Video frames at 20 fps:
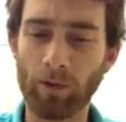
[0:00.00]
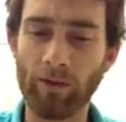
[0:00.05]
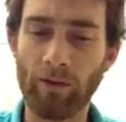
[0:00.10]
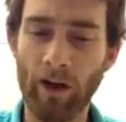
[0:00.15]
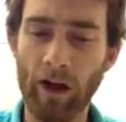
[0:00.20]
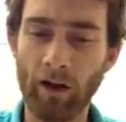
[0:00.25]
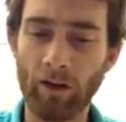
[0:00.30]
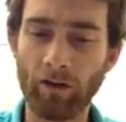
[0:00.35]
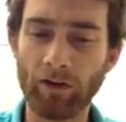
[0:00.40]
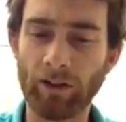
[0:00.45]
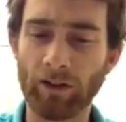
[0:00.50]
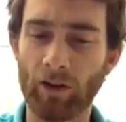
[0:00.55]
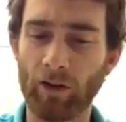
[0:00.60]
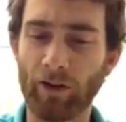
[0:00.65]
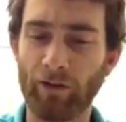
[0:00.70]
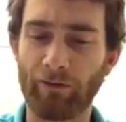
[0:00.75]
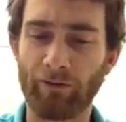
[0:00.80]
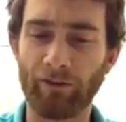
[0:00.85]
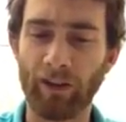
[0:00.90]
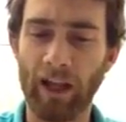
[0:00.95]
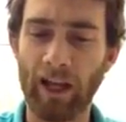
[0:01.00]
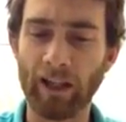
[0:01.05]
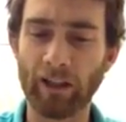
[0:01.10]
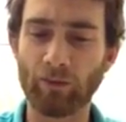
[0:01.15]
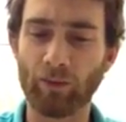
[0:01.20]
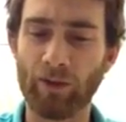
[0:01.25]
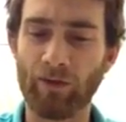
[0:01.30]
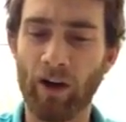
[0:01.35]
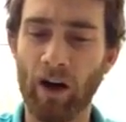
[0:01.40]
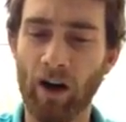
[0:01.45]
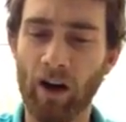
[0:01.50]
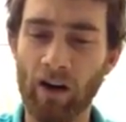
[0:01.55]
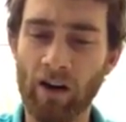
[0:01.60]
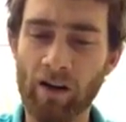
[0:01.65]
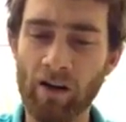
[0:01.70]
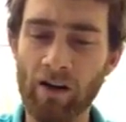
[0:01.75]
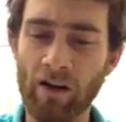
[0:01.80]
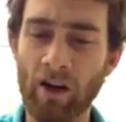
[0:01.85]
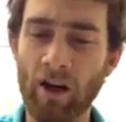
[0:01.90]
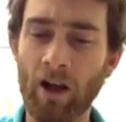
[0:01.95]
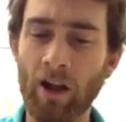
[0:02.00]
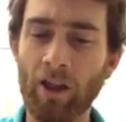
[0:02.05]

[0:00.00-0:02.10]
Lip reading: we've held, and all the flags we've hung,